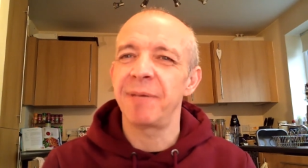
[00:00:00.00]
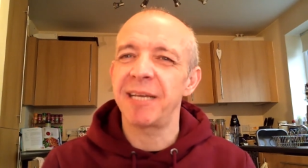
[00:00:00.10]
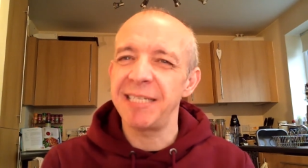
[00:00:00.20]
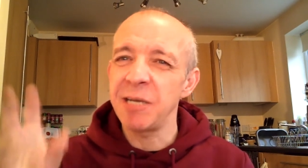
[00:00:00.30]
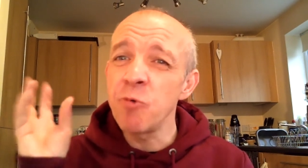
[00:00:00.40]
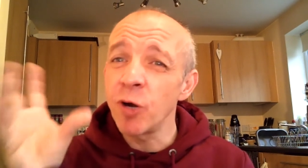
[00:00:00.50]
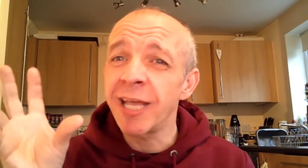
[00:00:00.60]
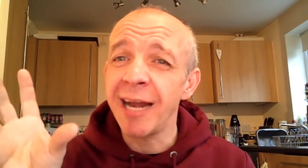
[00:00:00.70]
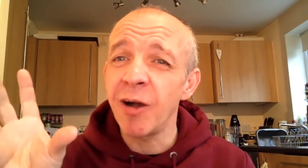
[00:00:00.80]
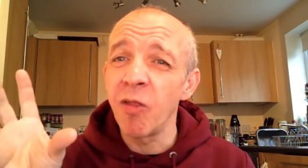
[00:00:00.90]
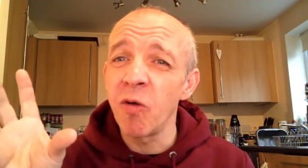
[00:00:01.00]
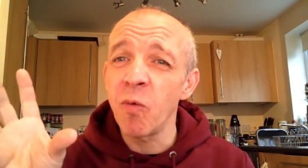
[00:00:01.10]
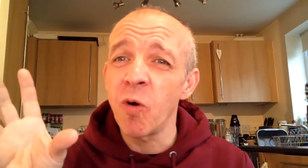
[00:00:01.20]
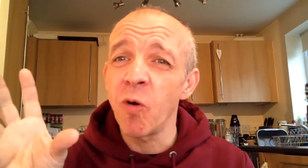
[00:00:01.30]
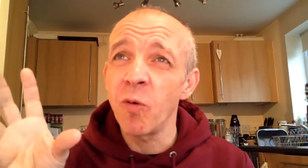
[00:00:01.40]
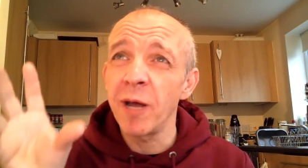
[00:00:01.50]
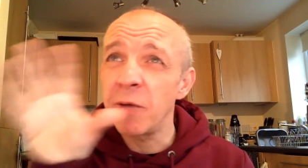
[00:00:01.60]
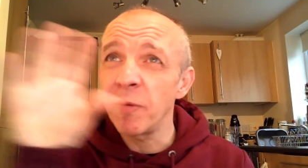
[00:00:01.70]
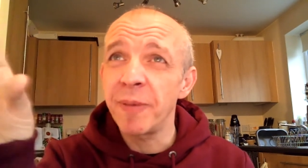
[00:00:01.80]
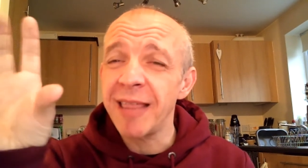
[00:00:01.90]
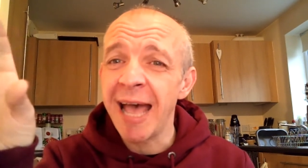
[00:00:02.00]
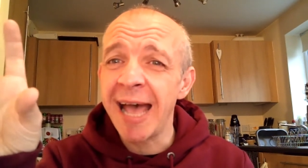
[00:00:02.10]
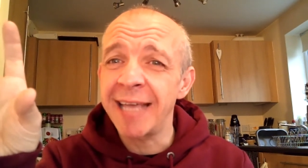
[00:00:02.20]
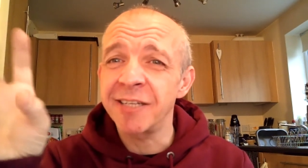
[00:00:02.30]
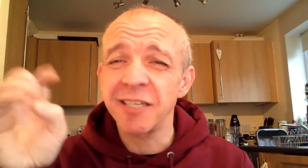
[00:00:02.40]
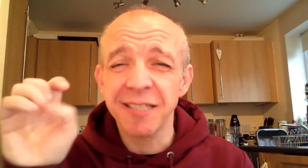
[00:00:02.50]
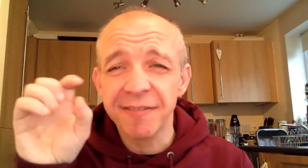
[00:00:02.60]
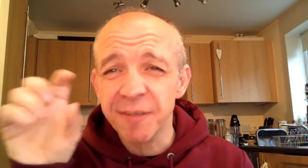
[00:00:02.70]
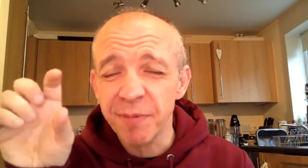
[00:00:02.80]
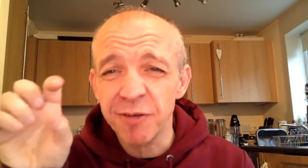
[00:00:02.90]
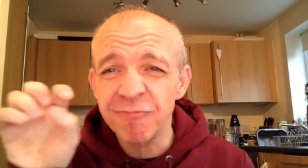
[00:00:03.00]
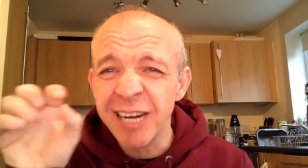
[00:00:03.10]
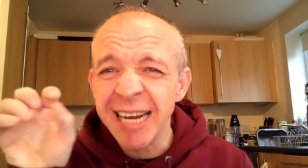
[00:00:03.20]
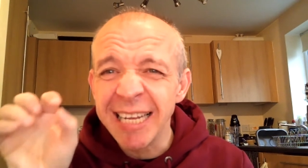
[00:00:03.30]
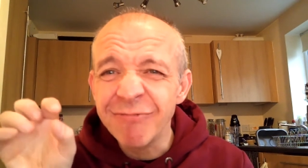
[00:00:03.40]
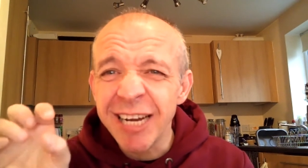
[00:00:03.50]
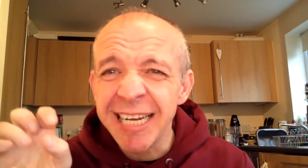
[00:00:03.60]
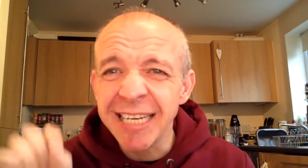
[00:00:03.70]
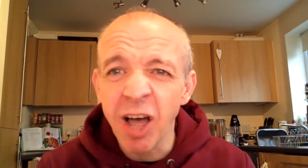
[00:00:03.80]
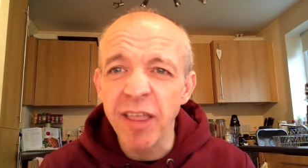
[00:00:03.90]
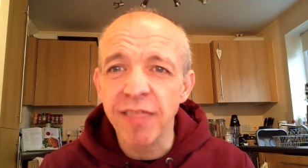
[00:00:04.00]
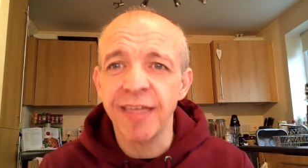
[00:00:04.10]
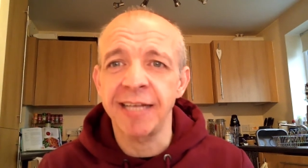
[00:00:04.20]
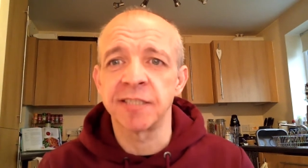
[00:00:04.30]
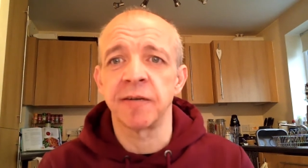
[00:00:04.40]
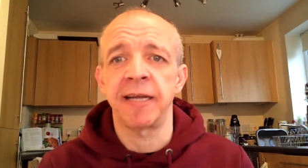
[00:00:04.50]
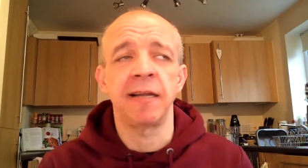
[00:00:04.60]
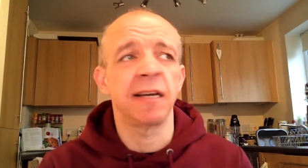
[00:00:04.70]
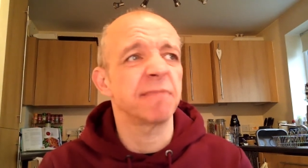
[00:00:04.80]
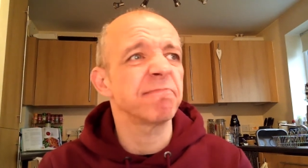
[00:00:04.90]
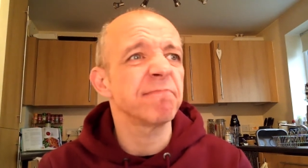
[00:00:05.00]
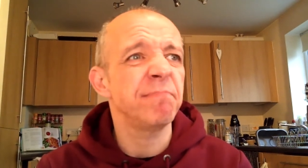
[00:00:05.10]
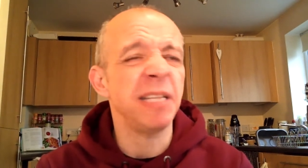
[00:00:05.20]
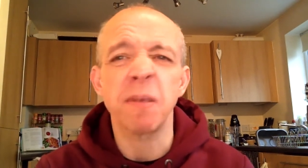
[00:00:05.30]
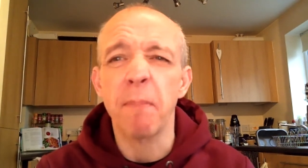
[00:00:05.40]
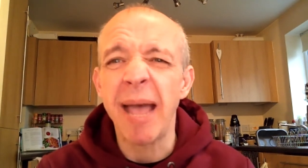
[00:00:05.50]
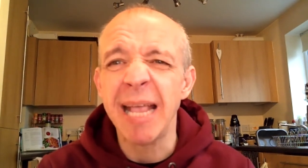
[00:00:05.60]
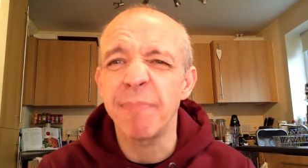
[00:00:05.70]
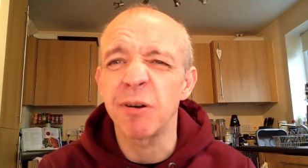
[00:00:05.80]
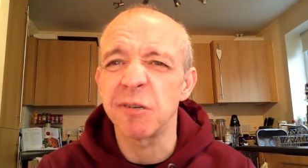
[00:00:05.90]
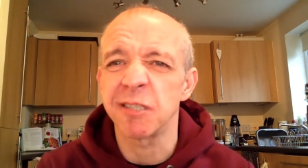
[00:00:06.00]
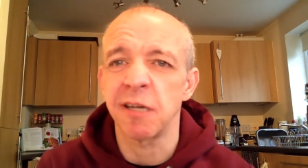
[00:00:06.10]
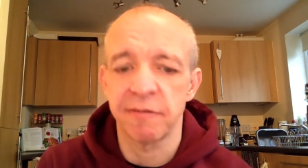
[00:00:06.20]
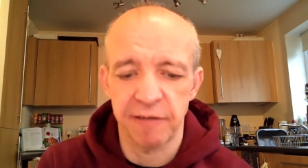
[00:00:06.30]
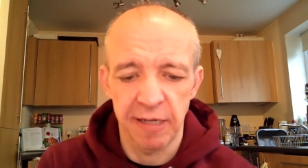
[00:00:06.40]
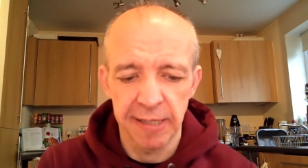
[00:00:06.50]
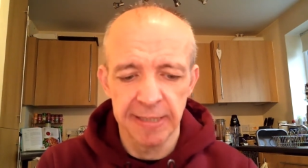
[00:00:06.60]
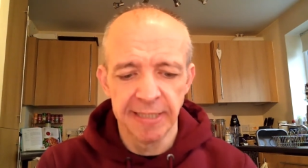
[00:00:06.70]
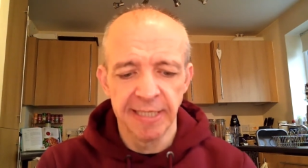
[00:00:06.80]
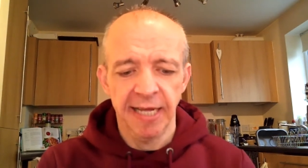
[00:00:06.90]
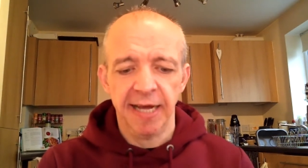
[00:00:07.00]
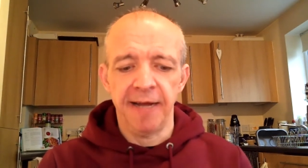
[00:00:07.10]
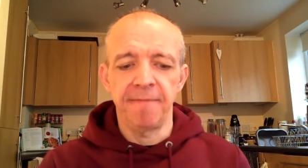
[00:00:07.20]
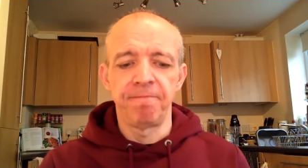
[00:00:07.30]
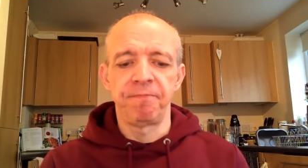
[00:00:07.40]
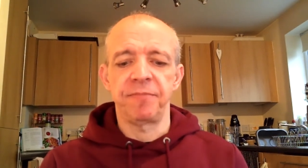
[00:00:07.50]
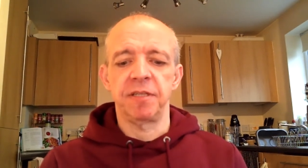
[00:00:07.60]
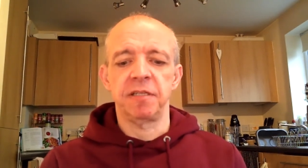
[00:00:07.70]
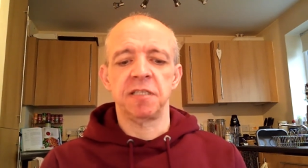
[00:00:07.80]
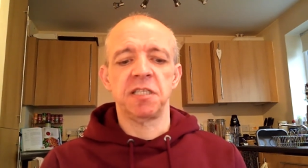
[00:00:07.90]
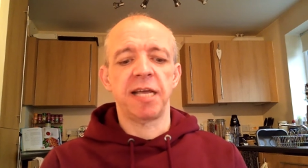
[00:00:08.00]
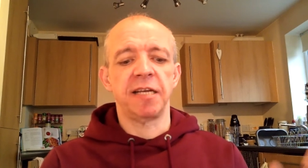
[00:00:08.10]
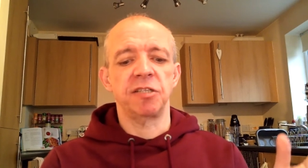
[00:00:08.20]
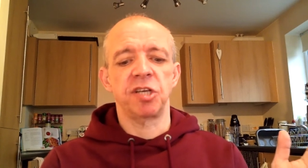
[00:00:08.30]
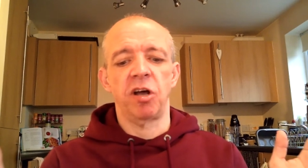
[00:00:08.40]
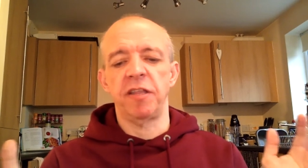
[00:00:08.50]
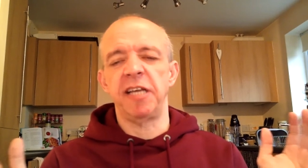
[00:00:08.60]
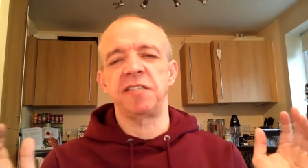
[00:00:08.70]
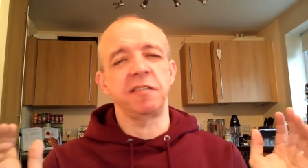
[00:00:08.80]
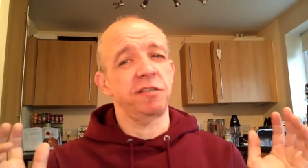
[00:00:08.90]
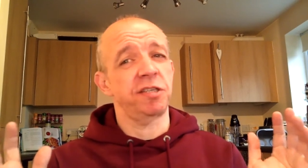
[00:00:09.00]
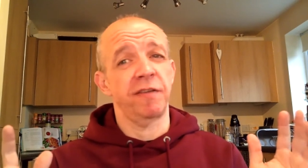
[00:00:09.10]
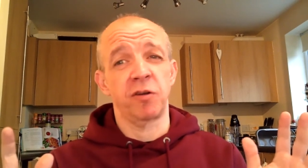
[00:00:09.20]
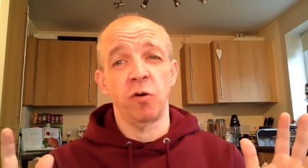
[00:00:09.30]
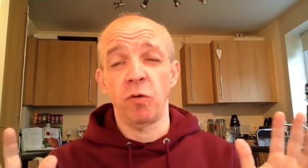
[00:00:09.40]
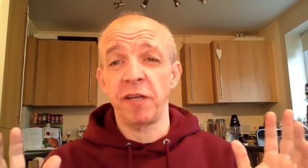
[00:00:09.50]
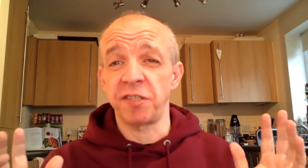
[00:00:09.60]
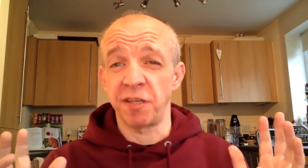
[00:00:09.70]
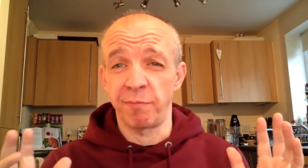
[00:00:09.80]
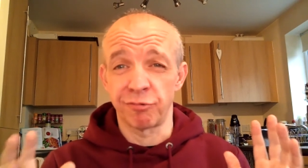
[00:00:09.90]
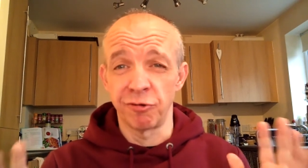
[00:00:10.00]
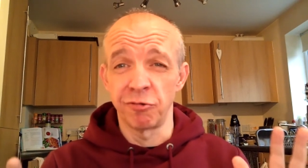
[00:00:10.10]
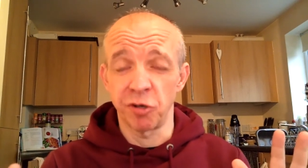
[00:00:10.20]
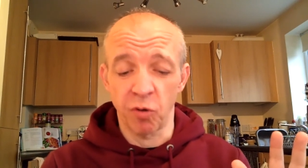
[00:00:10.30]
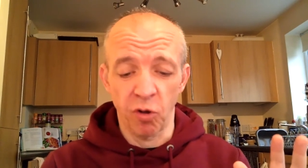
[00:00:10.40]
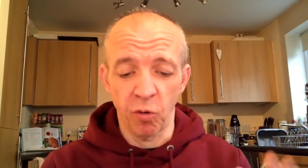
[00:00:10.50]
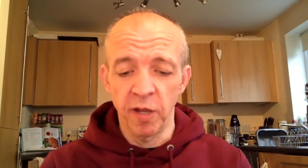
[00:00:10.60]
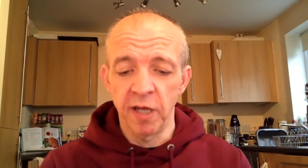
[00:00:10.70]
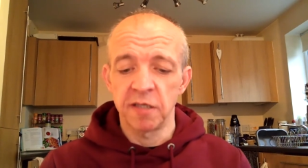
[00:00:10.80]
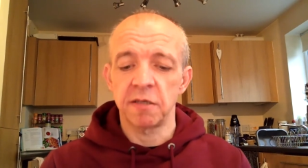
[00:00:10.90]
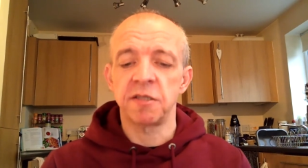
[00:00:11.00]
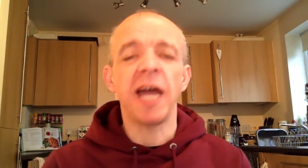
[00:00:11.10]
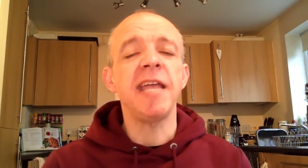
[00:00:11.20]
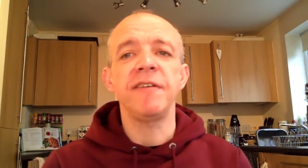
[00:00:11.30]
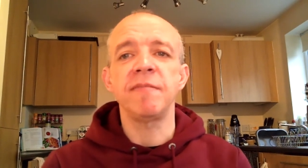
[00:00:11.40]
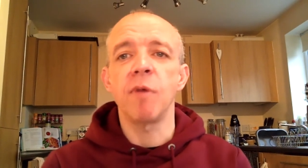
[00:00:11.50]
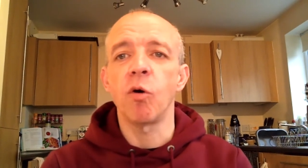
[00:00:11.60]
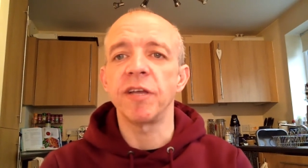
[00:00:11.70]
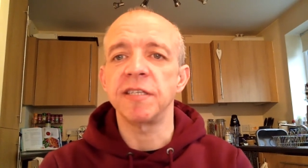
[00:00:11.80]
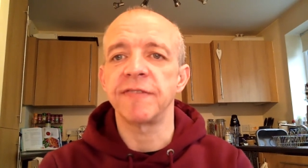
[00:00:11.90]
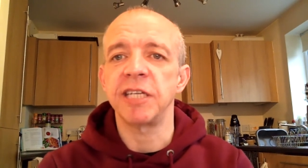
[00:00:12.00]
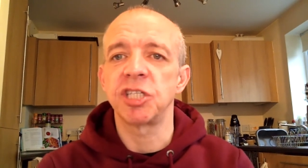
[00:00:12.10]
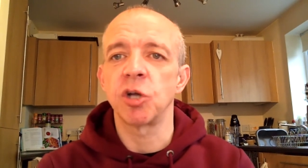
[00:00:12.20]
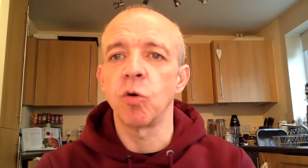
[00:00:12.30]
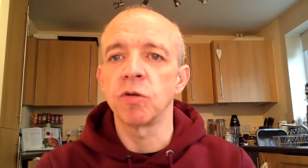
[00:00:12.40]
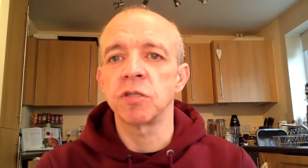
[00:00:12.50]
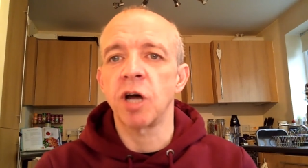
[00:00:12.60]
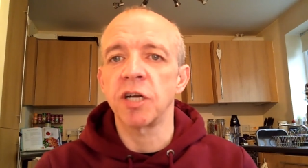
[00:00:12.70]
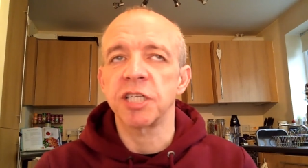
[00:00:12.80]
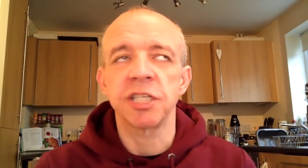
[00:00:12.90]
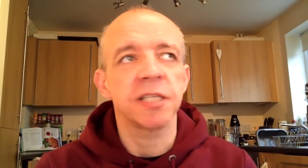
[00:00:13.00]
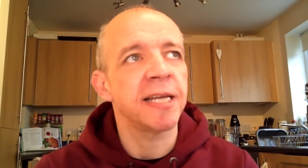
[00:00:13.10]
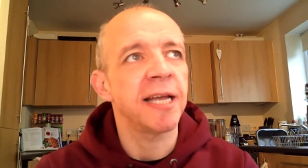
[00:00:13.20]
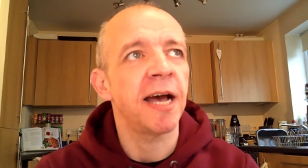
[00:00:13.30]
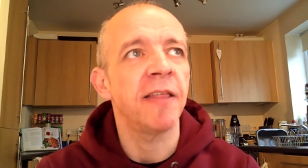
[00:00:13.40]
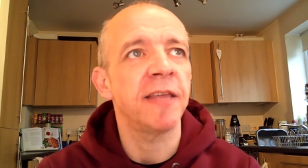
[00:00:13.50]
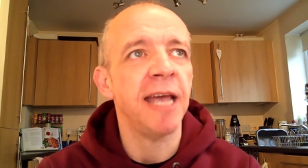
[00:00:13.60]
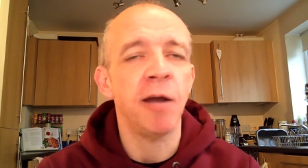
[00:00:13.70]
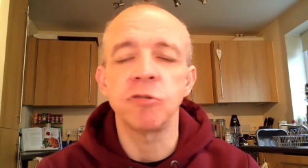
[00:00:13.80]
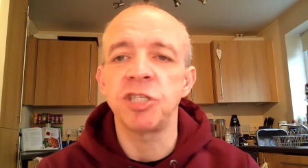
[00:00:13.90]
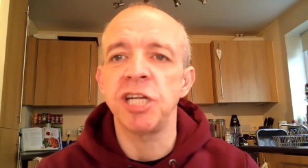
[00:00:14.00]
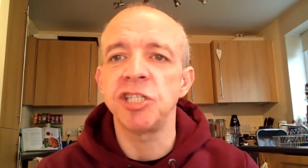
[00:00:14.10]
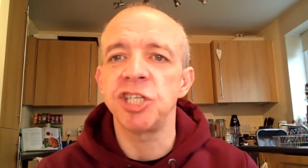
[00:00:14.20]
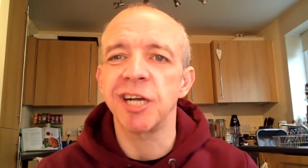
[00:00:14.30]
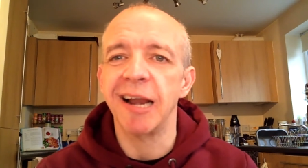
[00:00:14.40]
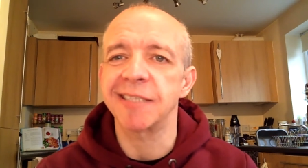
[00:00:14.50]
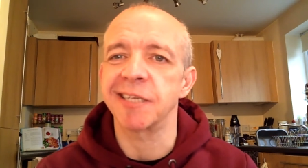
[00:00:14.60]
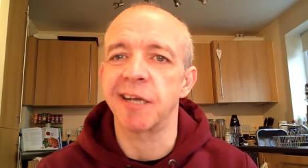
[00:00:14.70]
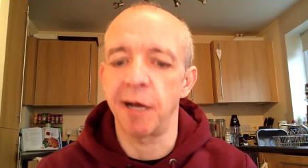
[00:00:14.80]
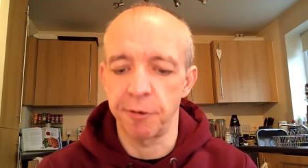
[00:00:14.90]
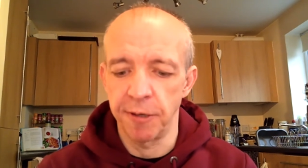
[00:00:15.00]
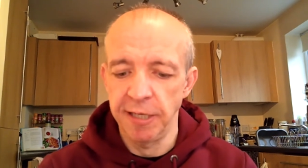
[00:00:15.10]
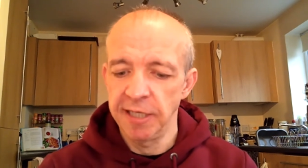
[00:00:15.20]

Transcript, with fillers: because he would get it on the wall and it would be there. You just have to put really, really light things on it, like bits of paper or stuff. Um, the second tie, this is a tough call. This is a brutal call. So David Moyes v Sean Dyche, the uh, the El Ginger Classico.